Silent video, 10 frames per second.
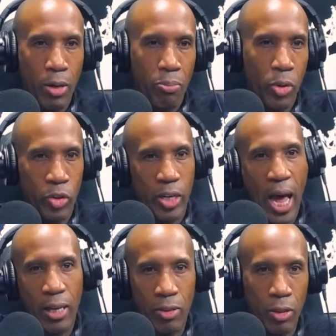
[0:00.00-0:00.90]

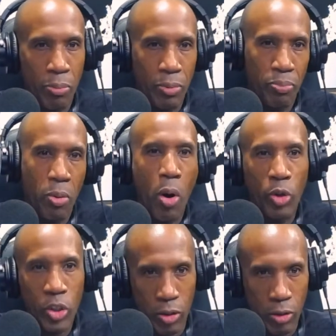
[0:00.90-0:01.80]
personality
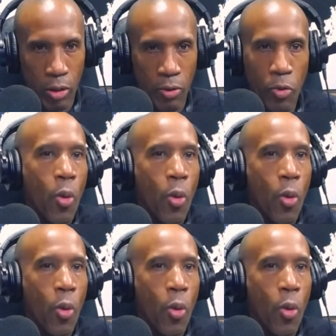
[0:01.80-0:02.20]
promotions of